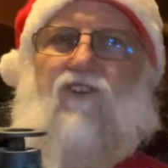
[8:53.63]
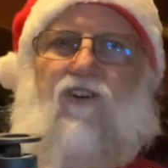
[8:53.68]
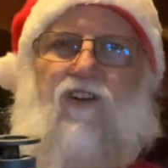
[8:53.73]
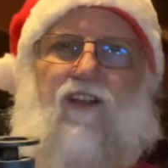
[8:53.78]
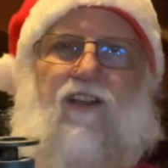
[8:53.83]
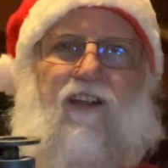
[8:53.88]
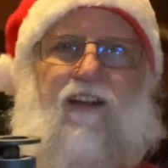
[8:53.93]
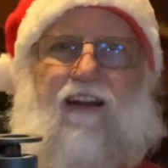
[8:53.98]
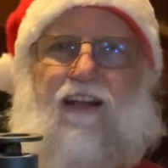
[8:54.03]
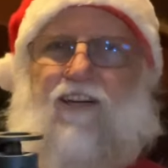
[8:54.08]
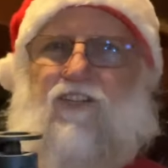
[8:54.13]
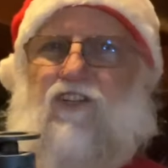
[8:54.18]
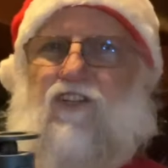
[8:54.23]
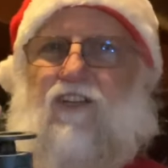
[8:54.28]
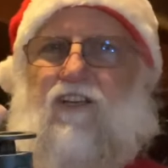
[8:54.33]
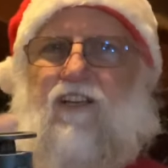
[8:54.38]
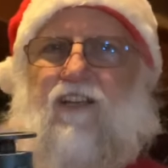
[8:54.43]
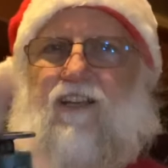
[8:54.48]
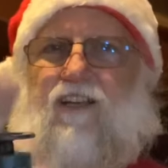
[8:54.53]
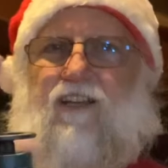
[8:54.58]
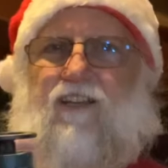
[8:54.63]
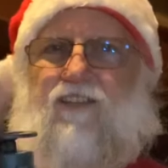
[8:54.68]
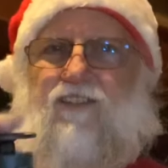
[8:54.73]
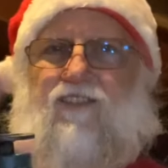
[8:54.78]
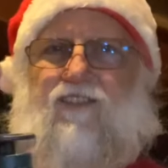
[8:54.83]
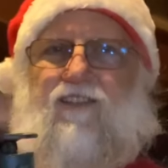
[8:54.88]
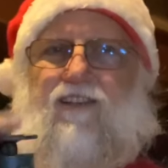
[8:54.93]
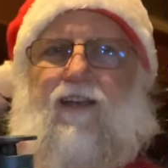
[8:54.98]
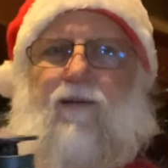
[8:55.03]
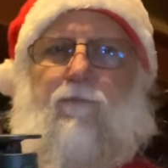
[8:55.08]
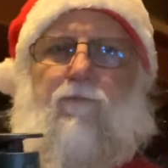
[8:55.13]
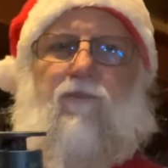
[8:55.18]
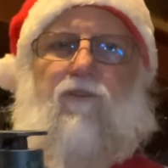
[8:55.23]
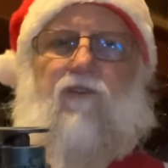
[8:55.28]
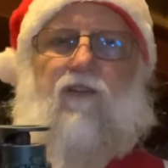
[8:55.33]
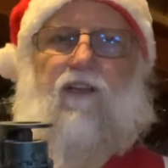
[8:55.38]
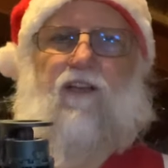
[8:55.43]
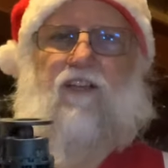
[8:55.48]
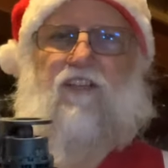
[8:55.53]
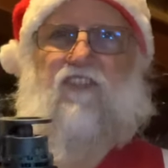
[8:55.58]
it. It actually is the same
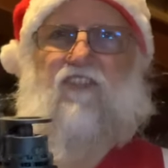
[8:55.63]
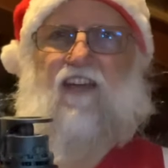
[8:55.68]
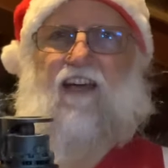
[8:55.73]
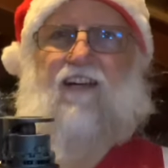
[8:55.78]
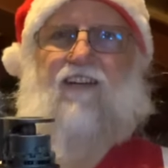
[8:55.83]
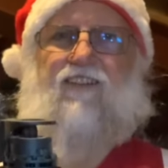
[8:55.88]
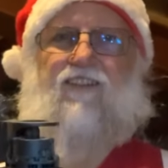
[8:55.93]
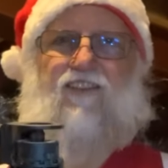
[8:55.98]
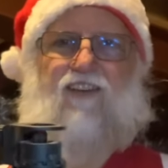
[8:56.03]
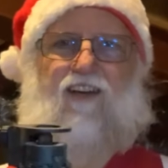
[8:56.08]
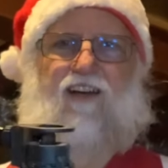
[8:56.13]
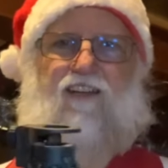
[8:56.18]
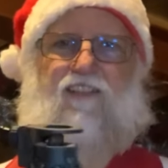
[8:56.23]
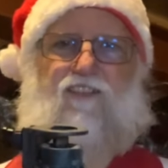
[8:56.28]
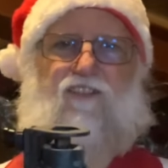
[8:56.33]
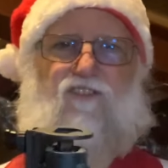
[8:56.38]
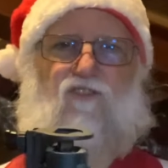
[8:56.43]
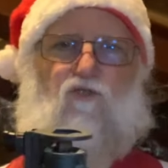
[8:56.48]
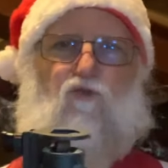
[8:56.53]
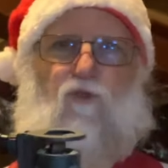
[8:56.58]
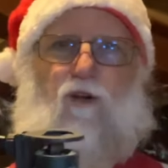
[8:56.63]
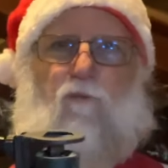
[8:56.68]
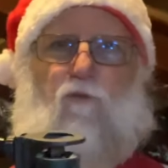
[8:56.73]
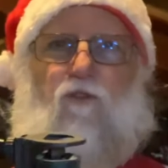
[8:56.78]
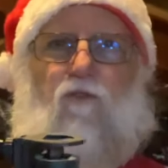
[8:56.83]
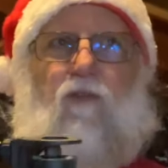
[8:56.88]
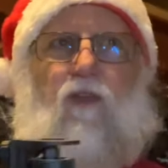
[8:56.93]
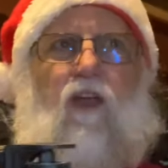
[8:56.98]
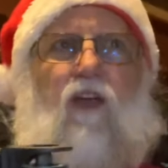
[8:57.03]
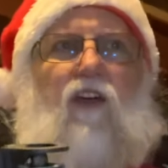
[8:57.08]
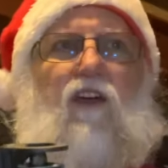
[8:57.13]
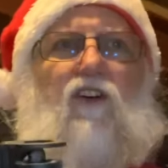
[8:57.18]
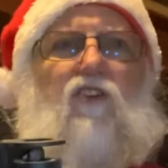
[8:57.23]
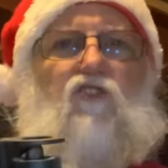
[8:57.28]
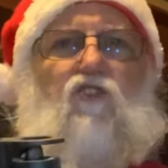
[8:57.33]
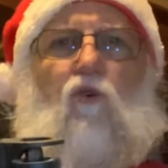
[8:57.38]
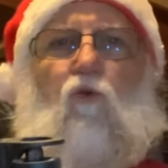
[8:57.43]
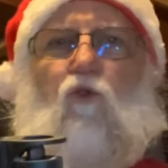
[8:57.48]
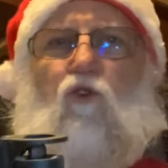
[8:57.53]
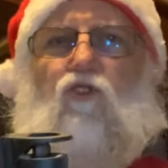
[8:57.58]
exact size as a Dremel,
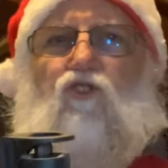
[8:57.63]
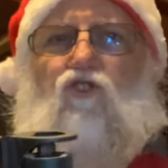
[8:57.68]
so it works